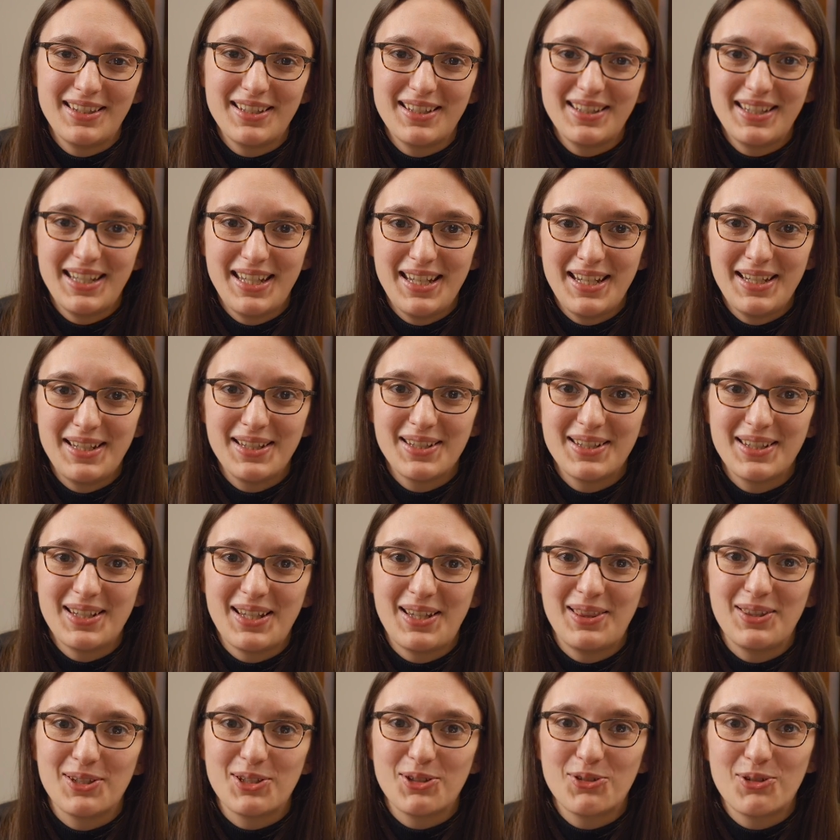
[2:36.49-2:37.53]
the scenes
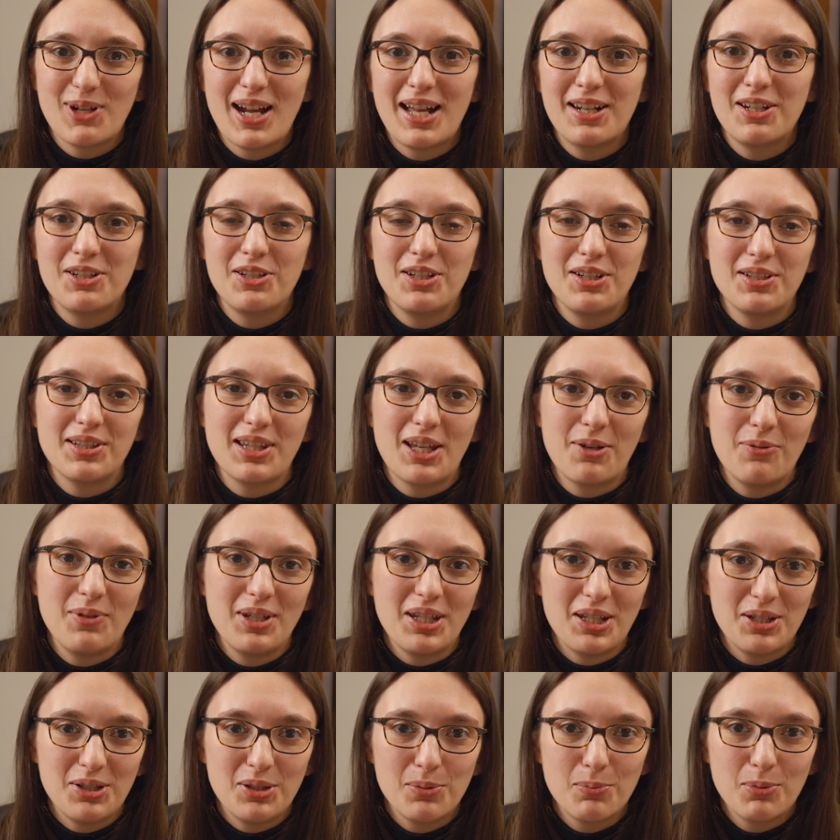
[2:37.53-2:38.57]
and the strategies that we
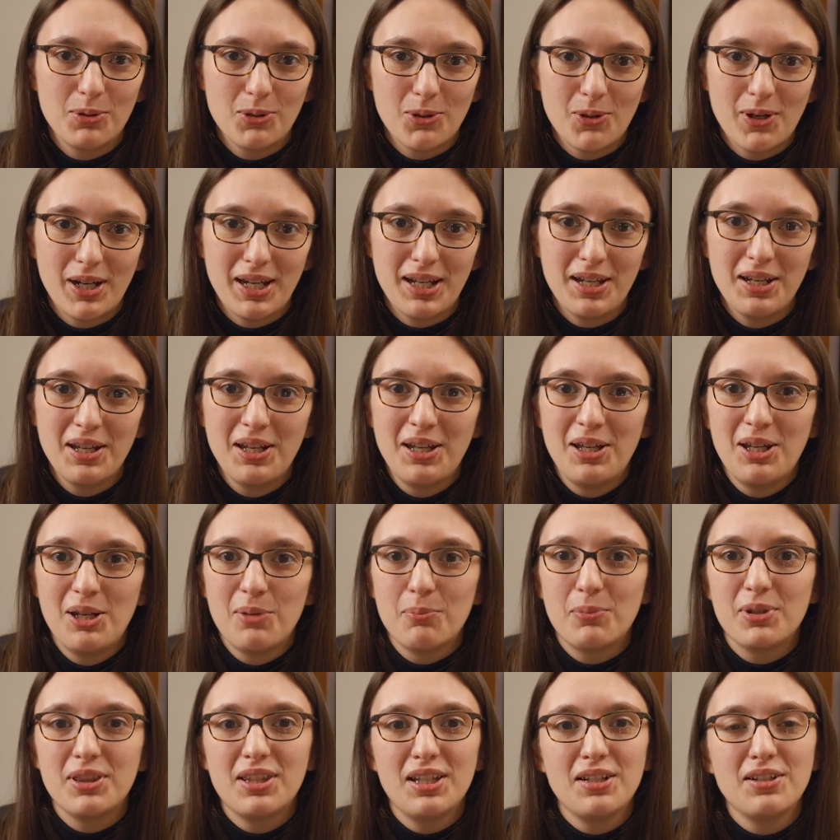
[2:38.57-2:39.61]
can deploy,
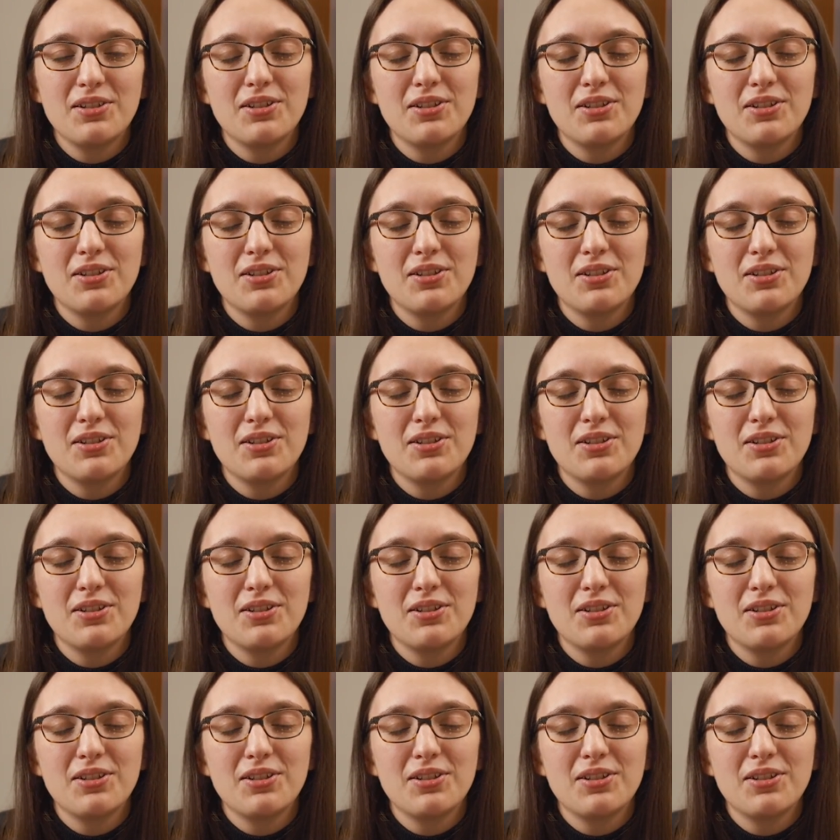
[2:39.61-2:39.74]
but then